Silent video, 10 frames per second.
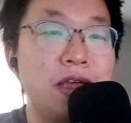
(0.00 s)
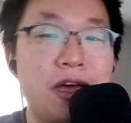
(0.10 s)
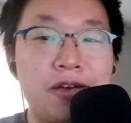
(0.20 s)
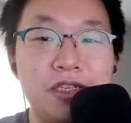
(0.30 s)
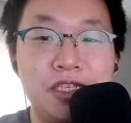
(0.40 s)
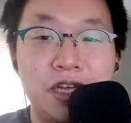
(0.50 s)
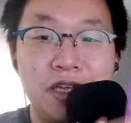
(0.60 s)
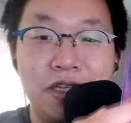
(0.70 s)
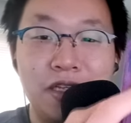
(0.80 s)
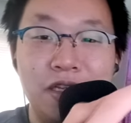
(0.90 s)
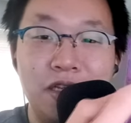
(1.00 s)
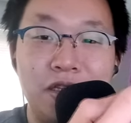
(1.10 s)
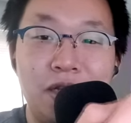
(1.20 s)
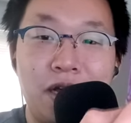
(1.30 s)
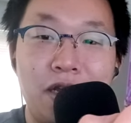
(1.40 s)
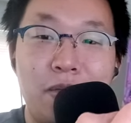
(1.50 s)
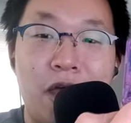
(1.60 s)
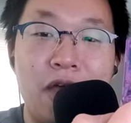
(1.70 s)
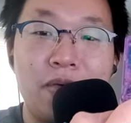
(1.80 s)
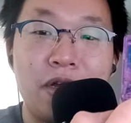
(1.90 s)
How to check? On the
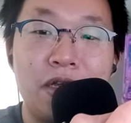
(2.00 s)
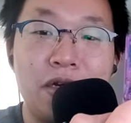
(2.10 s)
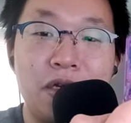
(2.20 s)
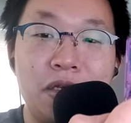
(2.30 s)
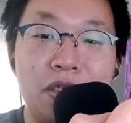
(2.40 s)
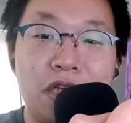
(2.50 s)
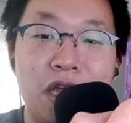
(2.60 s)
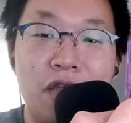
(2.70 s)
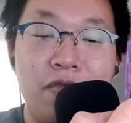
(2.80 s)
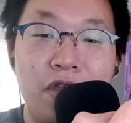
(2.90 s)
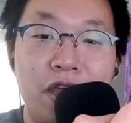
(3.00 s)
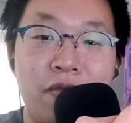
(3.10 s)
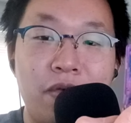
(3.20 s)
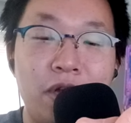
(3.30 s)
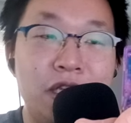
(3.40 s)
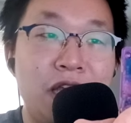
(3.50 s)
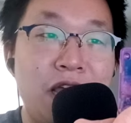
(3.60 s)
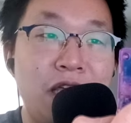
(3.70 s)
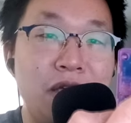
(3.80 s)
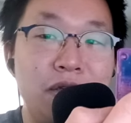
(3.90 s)
back right here. So check if you have a
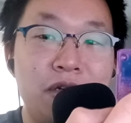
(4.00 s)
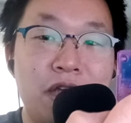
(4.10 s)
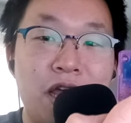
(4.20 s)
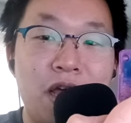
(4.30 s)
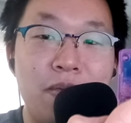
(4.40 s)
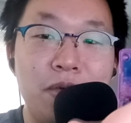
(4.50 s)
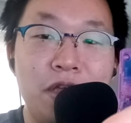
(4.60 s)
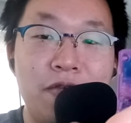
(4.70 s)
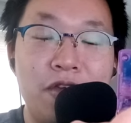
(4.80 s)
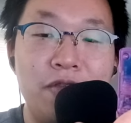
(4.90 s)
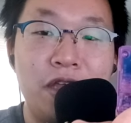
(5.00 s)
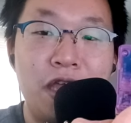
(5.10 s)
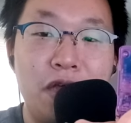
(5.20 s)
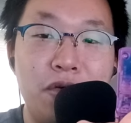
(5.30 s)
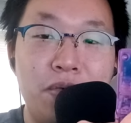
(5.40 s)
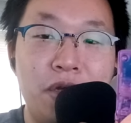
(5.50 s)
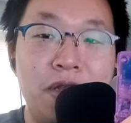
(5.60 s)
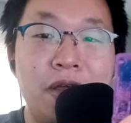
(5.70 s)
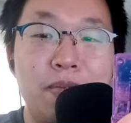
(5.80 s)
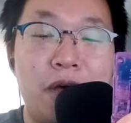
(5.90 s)
rectangular tab. If you have the angle one
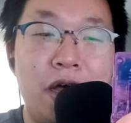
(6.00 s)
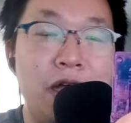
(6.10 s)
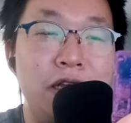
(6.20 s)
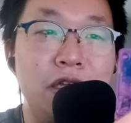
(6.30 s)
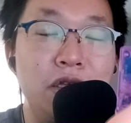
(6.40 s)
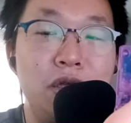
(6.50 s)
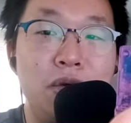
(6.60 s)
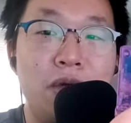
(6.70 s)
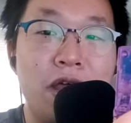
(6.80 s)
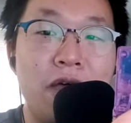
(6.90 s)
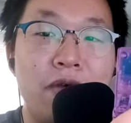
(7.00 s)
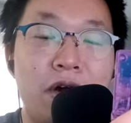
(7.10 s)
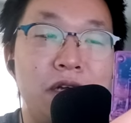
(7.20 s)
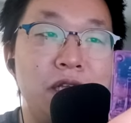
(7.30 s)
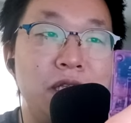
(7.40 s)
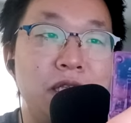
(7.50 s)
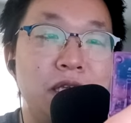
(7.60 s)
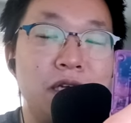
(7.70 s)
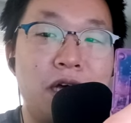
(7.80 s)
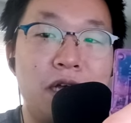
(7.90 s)
like mine, you don't have
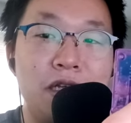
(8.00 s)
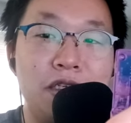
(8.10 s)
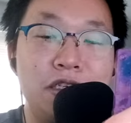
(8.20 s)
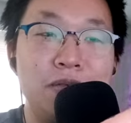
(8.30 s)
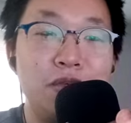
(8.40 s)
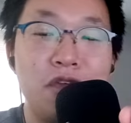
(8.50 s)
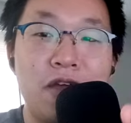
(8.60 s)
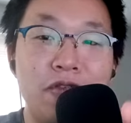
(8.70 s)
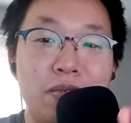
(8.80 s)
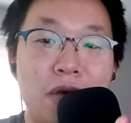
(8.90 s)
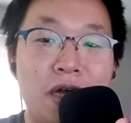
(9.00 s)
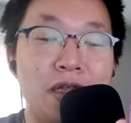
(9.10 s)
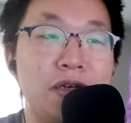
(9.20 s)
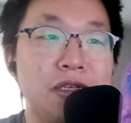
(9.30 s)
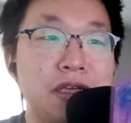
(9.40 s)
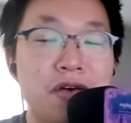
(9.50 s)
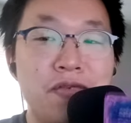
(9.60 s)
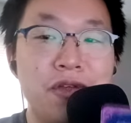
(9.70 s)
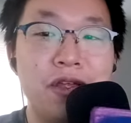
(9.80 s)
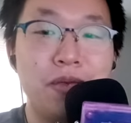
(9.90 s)
RTC on the chip. You have to mod it yourself
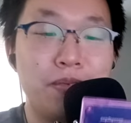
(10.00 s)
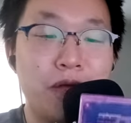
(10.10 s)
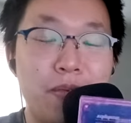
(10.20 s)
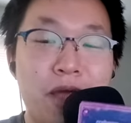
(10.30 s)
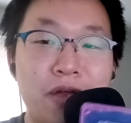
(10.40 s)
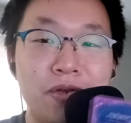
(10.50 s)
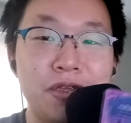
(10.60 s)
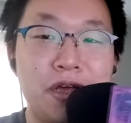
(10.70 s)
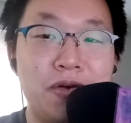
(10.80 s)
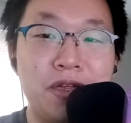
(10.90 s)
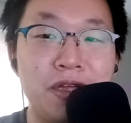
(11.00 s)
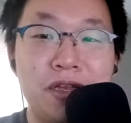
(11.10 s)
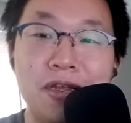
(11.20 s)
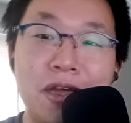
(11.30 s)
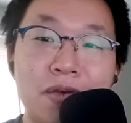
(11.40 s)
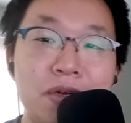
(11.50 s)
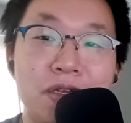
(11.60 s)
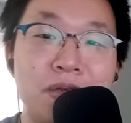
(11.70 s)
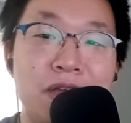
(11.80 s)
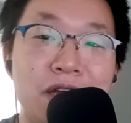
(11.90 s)
by micro soldering and I don't want to
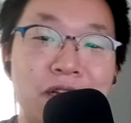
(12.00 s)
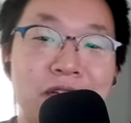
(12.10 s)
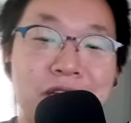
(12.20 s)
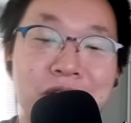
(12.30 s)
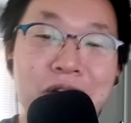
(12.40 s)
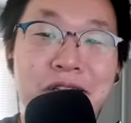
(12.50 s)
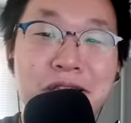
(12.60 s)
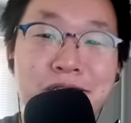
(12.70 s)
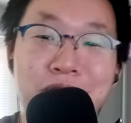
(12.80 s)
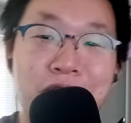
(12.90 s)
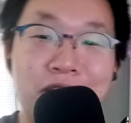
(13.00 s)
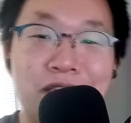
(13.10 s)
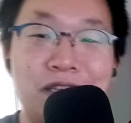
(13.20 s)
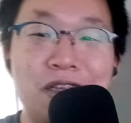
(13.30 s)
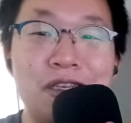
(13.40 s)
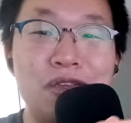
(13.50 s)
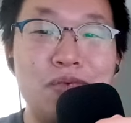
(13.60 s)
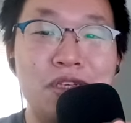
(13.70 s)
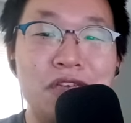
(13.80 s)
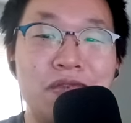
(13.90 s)
do that. Cutting the trace, that's too
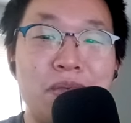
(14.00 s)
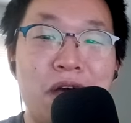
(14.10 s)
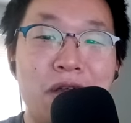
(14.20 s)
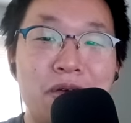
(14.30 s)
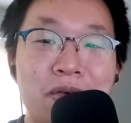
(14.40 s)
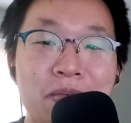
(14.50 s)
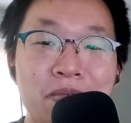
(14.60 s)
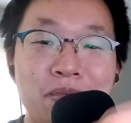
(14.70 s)
much of a bother.